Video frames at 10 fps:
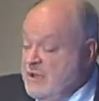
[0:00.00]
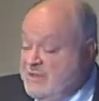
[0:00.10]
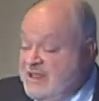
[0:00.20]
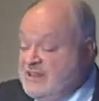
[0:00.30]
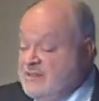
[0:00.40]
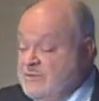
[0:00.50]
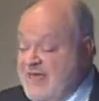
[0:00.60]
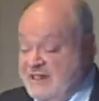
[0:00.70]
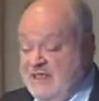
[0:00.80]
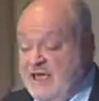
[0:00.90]
We need to do
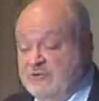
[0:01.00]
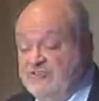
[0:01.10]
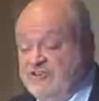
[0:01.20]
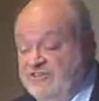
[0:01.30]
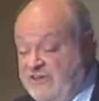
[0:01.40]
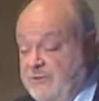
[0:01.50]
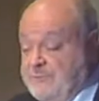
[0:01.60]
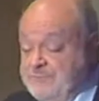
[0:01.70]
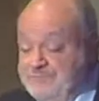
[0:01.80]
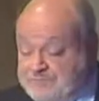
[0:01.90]
that in the ocean too.
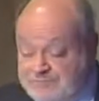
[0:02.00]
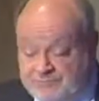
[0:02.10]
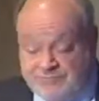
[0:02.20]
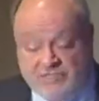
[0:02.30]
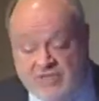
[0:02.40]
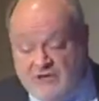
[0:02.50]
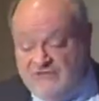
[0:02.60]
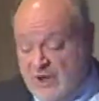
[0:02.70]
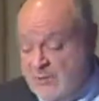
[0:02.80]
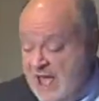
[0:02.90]

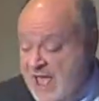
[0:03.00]
So